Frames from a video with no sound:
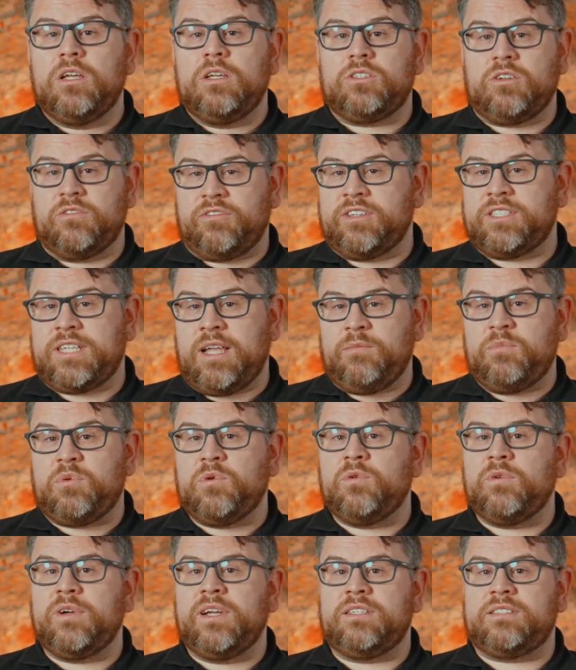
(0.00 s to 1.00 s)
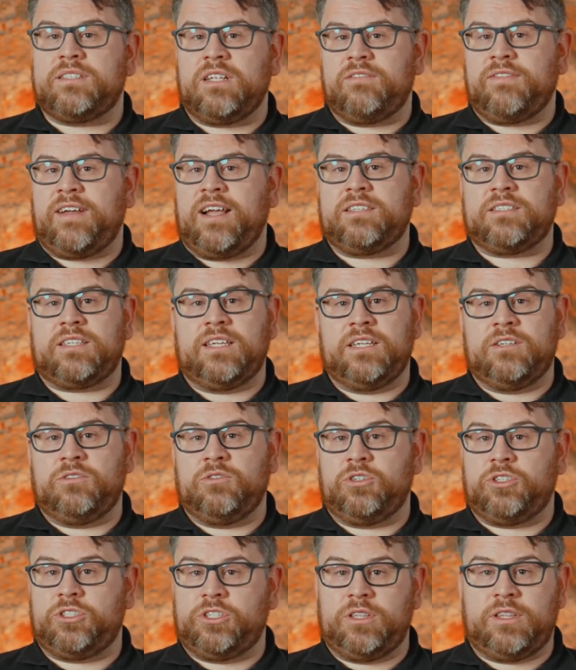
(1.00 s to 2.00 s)
So for example, instead of
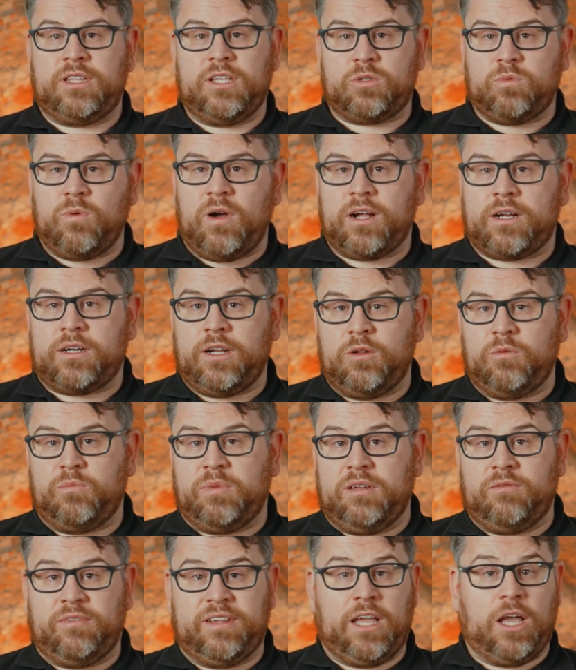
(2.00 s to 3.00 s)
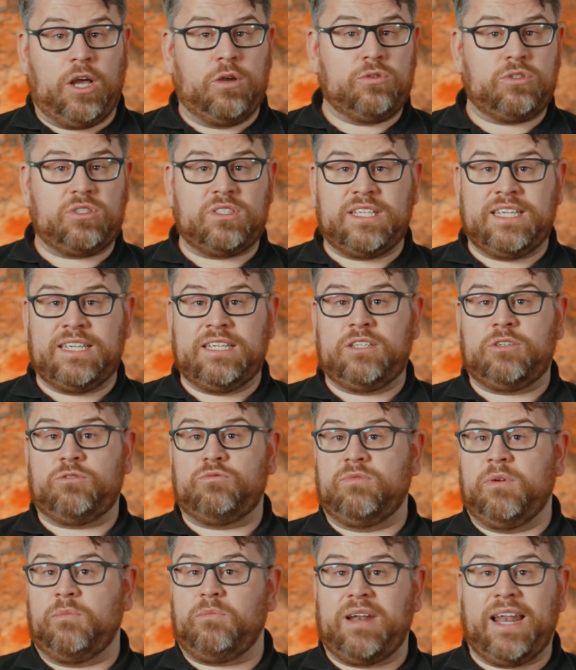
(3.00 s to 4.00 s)
asking, should this workload be
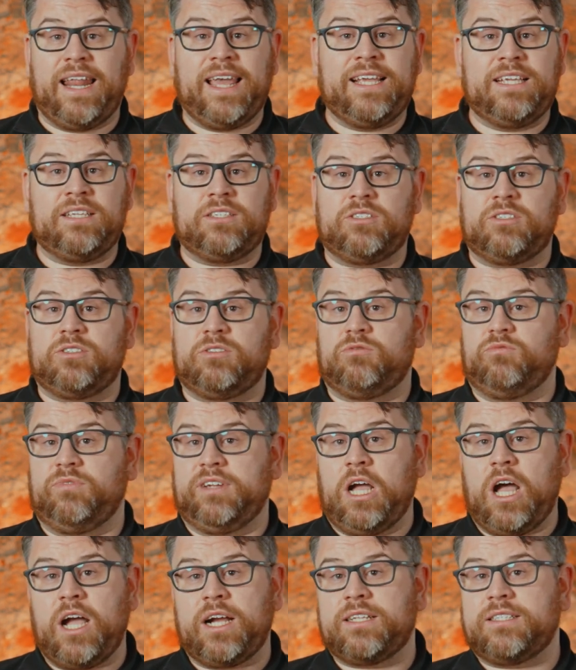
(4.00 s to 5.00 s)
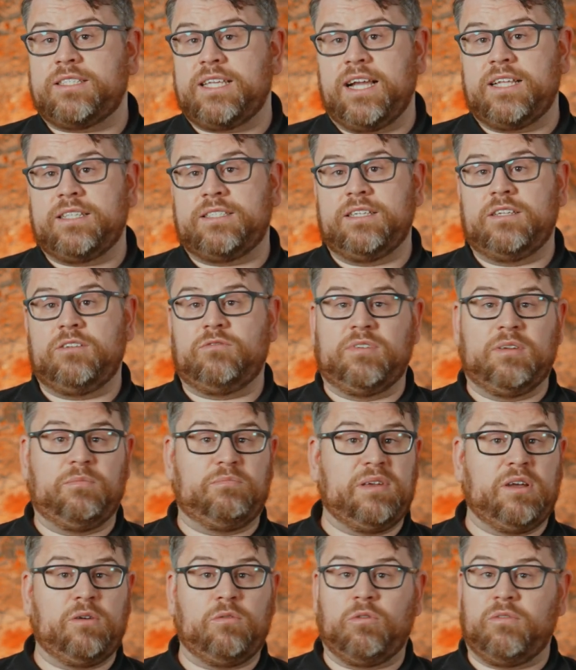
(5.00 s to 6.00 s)
rehosted, replaced, re-architected,
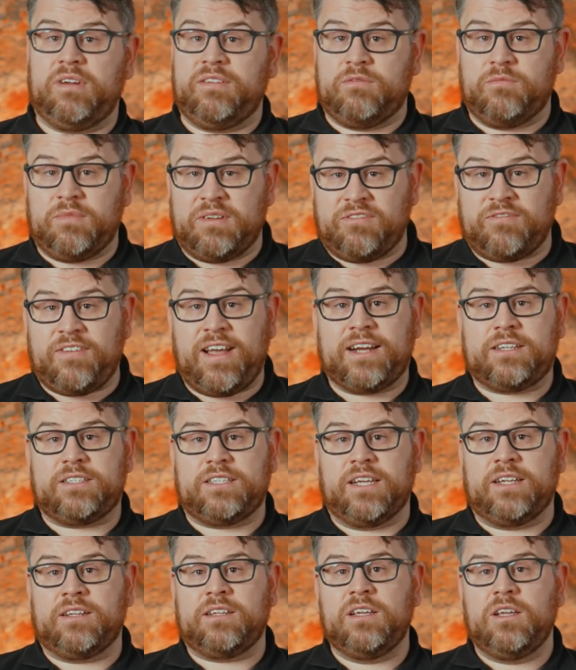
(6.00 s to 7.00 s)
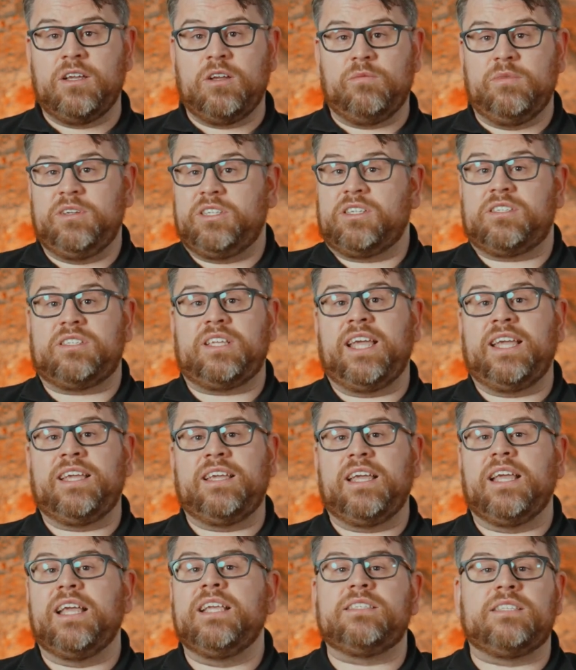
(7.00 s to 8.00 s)
rebuilt, or even refactored, we just
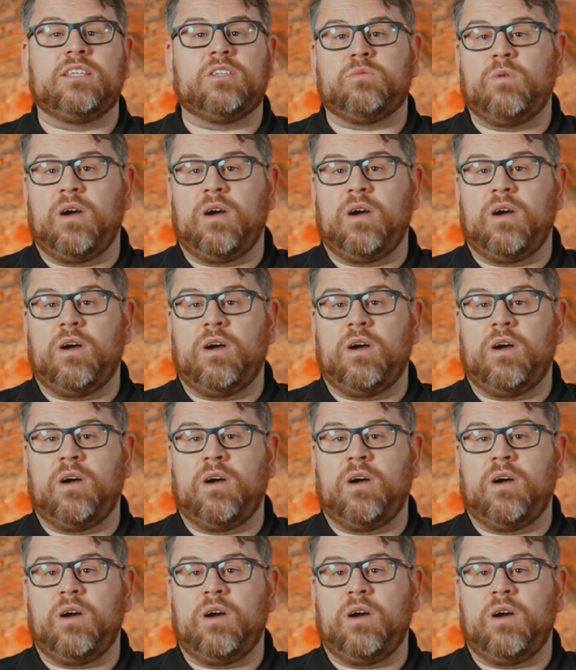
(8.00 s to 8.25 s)
say, is this